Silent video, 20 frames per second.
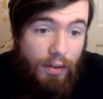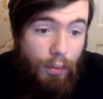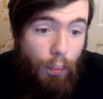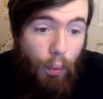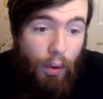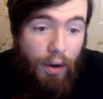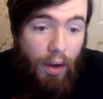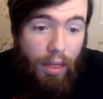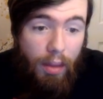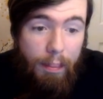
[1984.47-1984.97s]

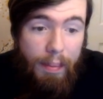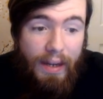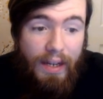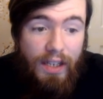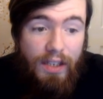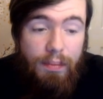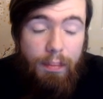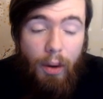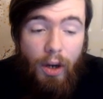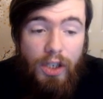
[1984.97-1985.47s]
one of the
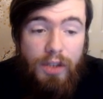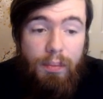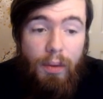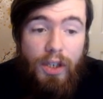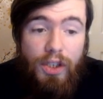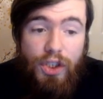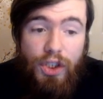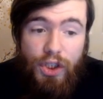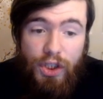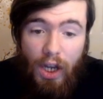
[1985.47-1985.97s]
biggest boss
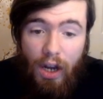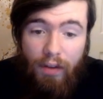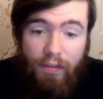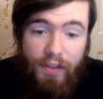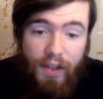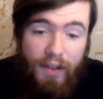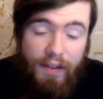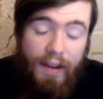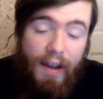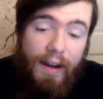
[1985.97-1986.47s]
monsters of
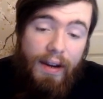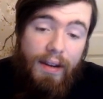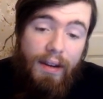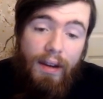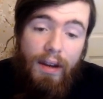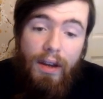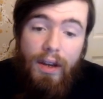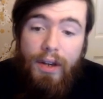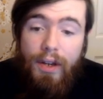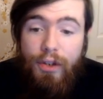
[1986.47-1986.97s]
the deck.
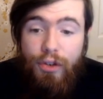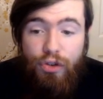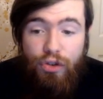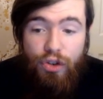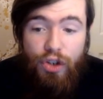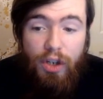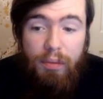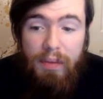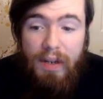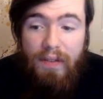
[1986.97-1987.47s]

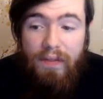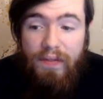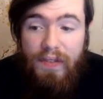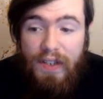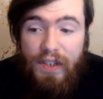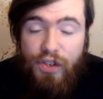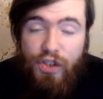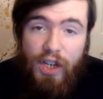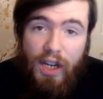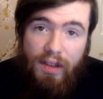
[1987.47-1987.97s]
During your main
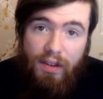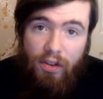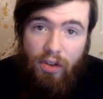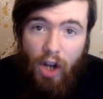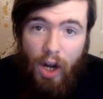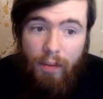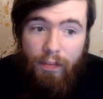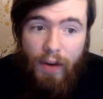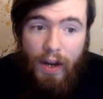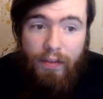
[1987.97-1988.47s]
phase, check the
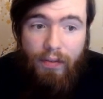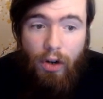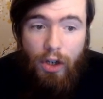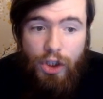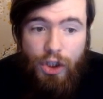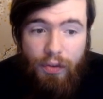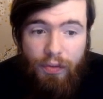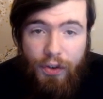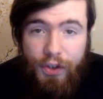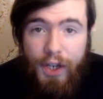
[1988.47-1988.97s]
top 5
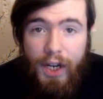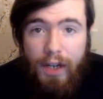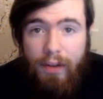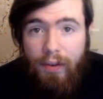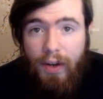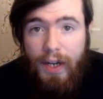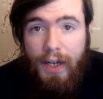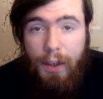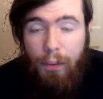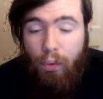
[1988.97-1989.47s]
cards of your deck
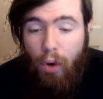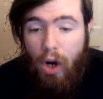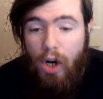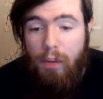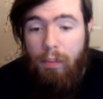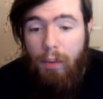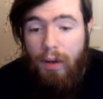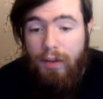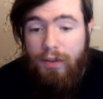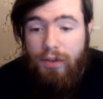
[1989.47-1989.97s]
for any
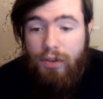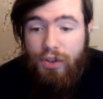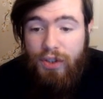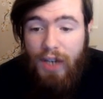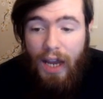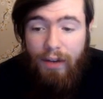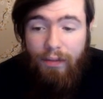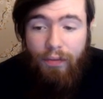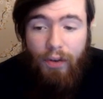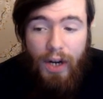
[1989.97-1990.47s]
rock monsters,
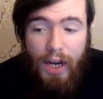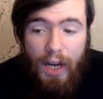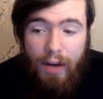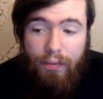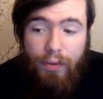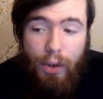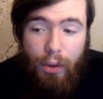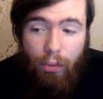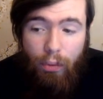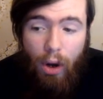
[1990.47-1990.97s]
and for
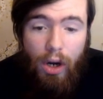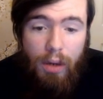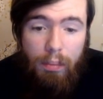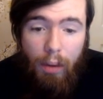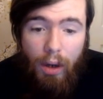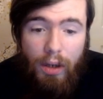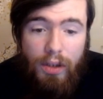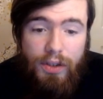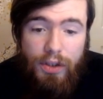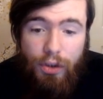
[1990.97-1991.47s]
every rock
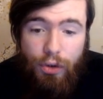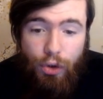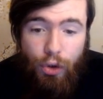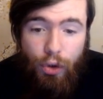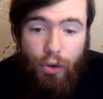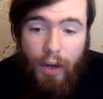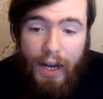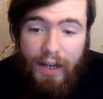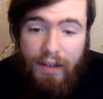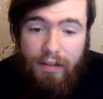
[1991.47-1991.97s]
monster
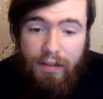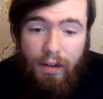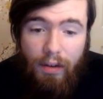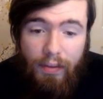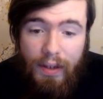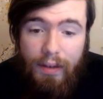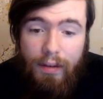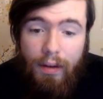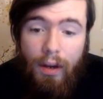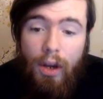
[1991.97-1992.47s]
you
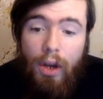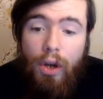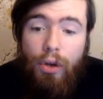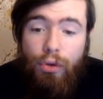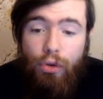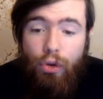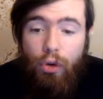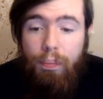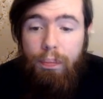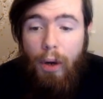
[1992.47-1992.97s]
excavate,
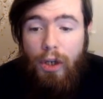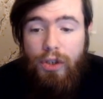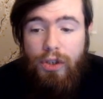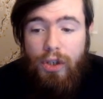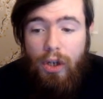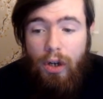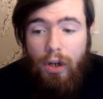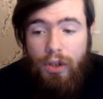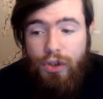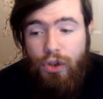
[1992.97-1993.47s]
you bounce
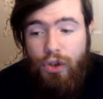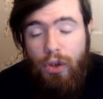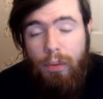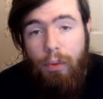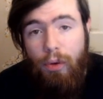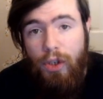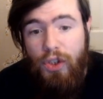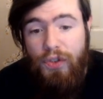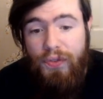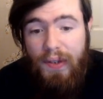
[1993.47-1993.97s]
cards in your
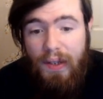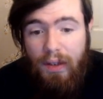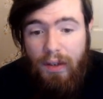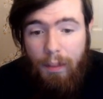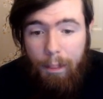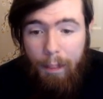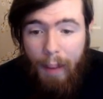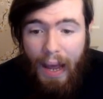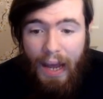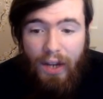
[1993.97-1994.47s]
opponent's field
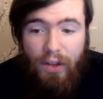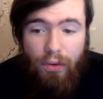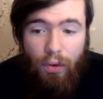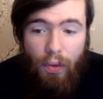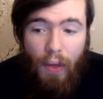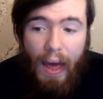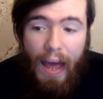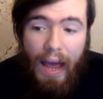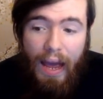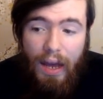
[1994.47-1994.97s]
back to
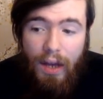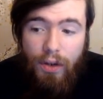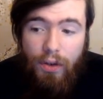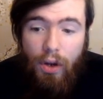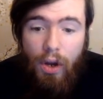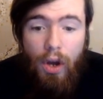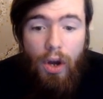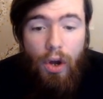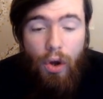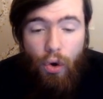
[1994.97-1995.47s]
the hand,
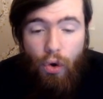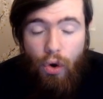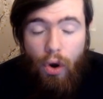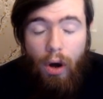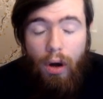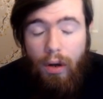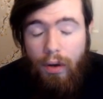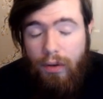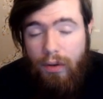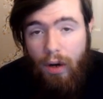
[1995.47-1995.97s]

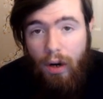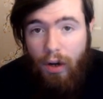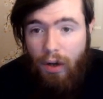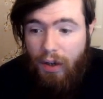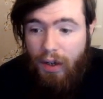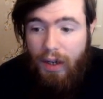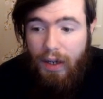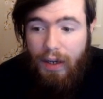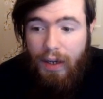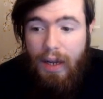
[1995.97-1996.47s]

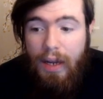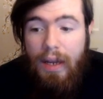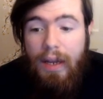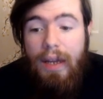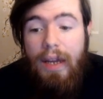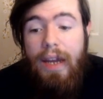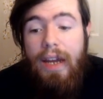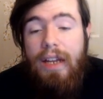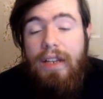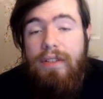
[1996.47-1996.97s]
non-targeting.
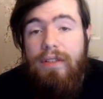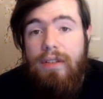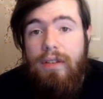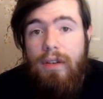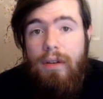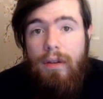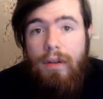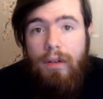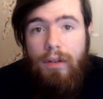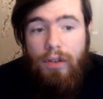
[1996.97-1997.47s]
It's
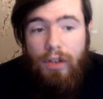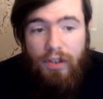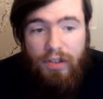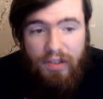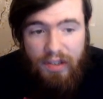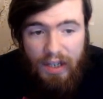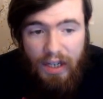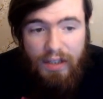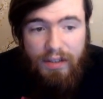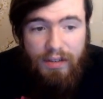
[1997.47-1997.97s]

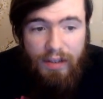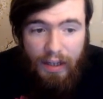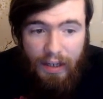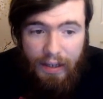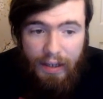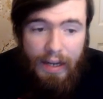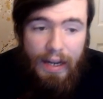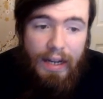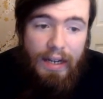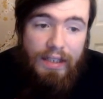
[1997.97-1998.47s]

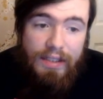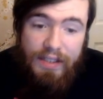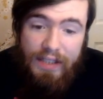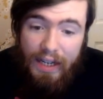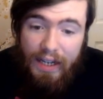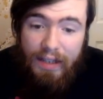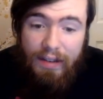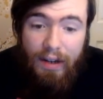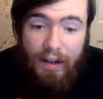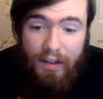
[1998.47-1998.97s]
disgusting.
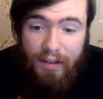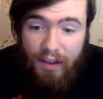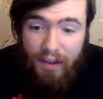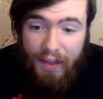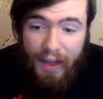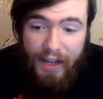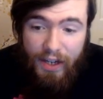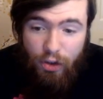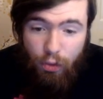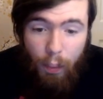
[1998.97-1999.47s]
Secondary to
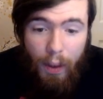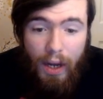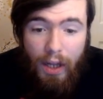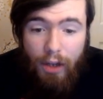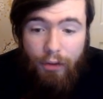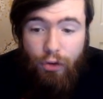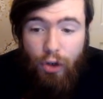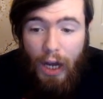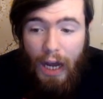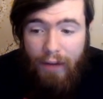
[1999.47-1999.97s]
that as
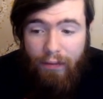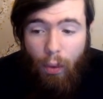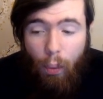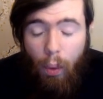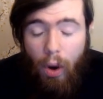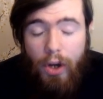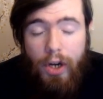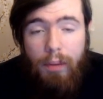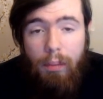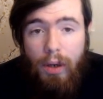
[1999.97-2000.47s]
well, if you have a
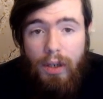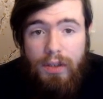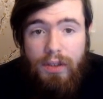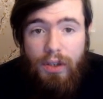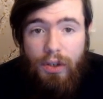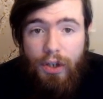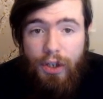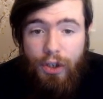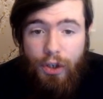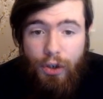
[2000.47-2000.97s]
water
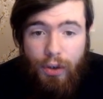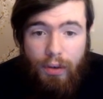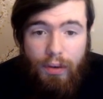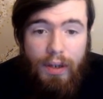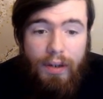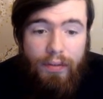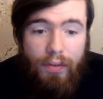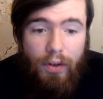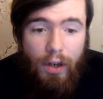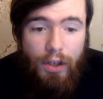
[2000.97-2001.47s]
monster in your
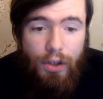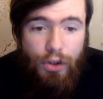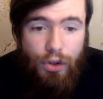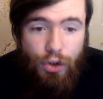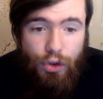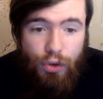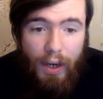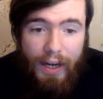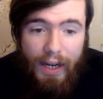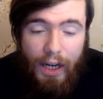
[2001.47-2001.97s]
graveyard,
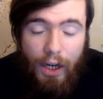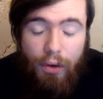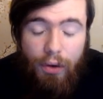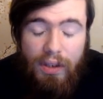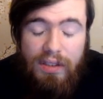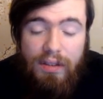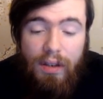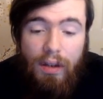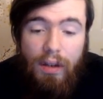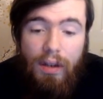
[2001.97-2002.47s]
your Dragite
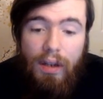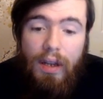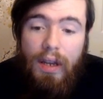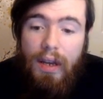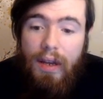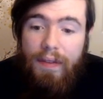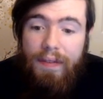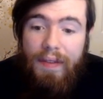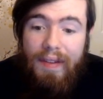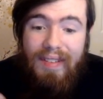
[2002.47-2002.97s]
Crystal,
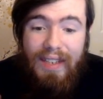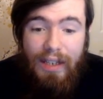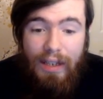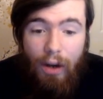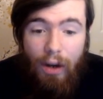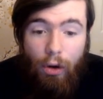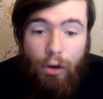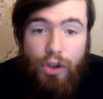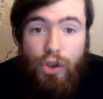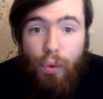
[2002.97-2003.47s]
then he
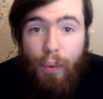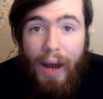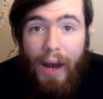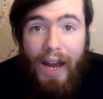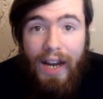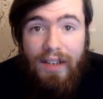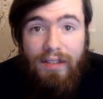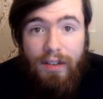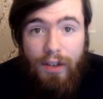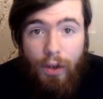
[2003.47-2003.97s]
also
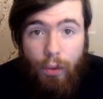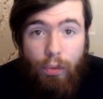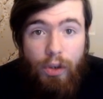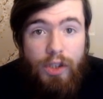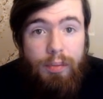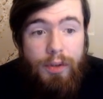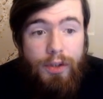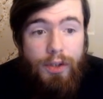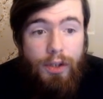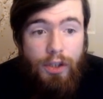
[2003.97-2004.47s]
acts as a
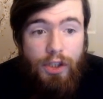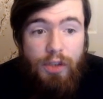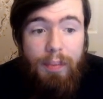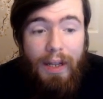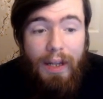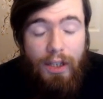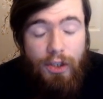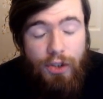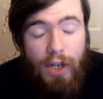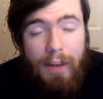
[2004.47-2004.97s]
once per turn
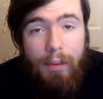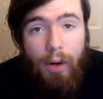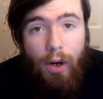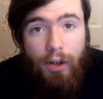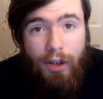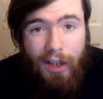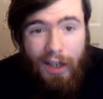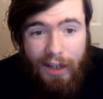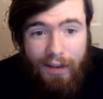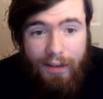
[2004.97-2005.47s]
spell and trap
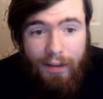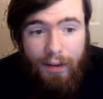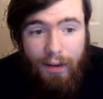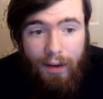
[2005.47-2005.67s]
card negate.